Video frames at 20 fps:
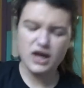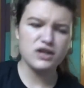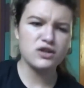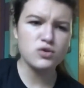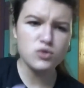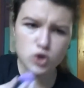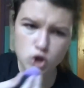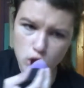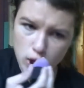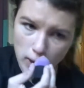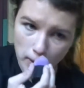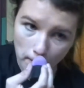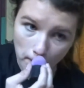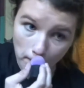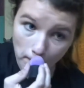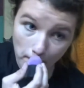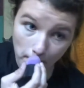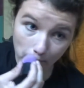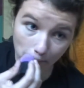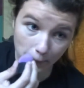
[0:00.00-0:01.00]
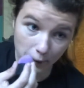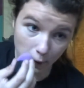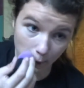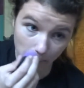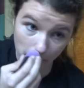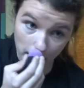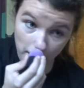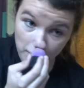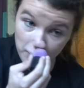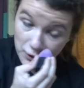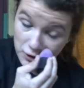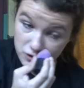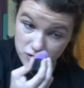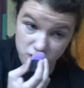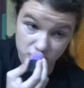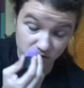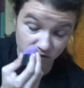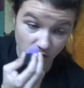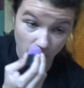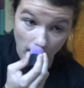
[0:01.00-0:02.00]
usually Peter Pan
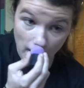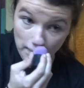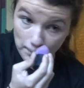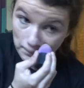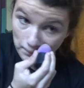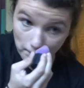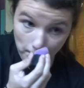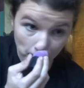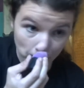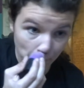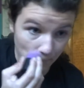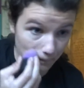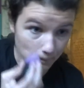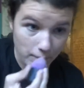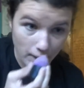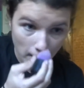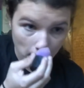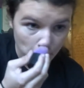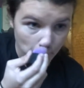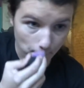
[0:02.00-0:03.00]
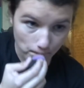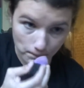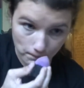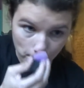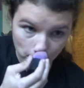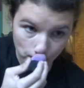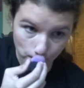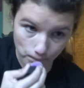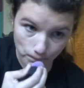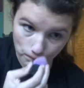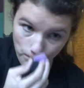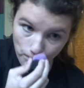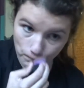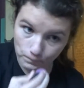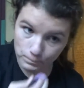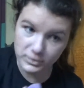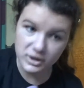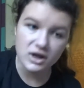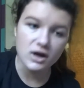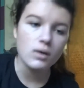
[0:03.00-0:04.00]
productions fly, but,
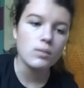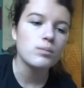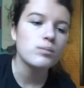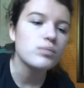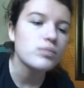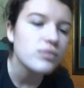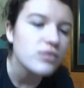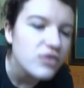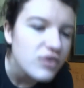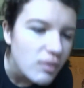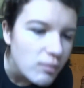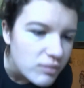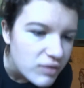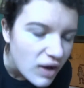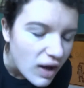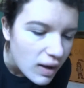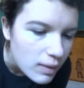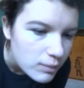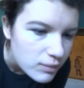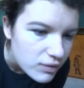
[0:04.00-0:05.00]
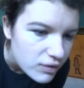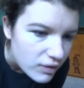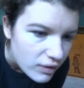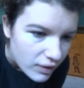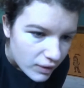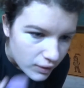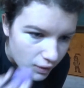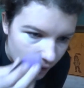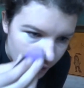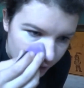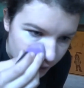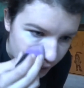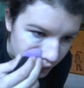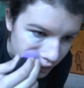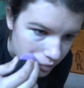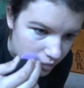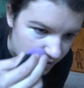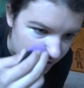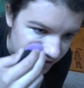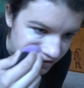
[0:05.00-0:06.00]
you know, sometimes there are
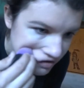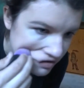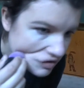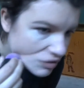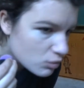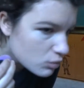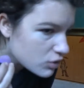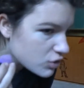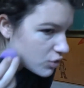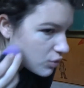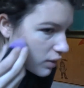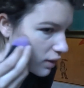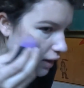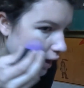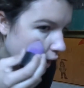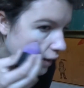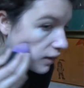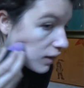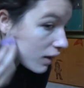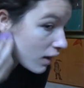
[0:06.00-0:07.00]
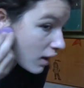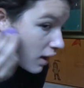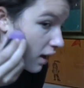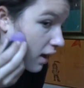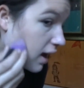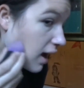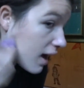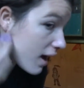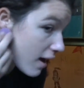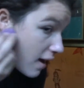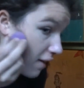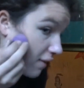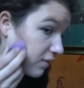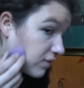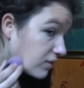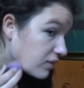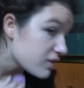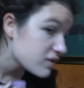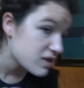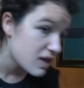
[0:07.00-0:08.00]
circumstances in which you cannot,
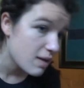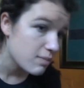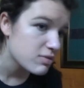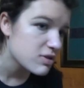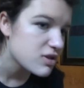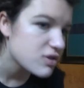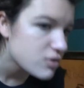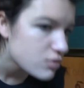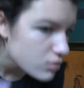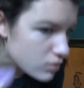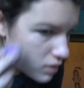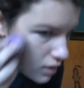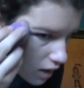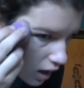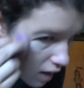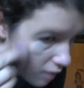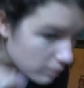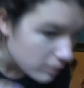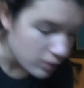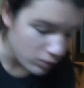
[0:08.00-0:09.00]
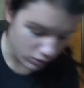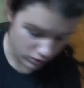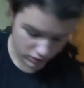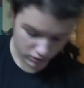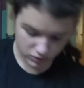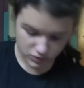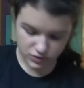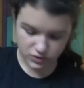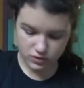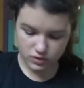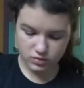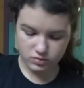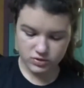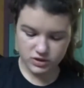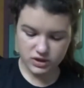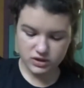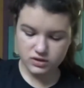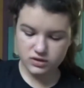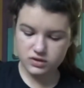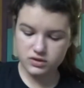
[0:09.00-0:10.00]
and this happens to not be one of those
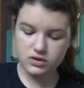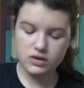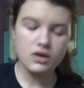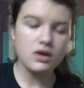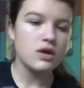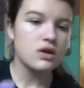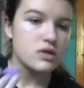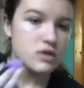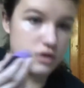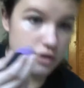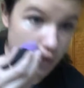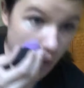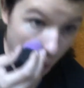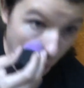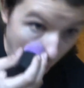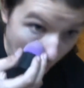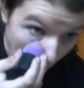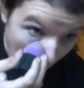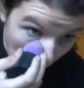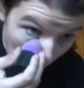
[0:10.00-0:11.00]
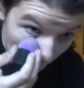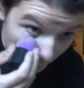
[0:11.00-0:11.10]
circumstances. So,